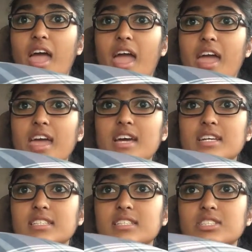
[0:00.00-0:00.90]

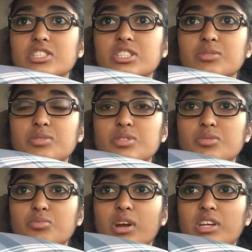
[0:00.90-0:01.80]
and she was
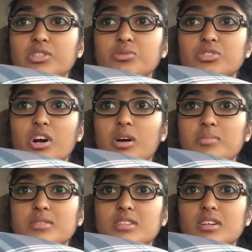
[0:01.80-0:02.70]
running 2
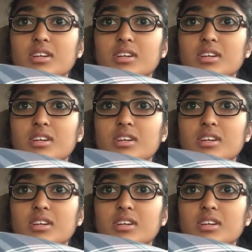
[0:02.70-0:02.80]
jobs.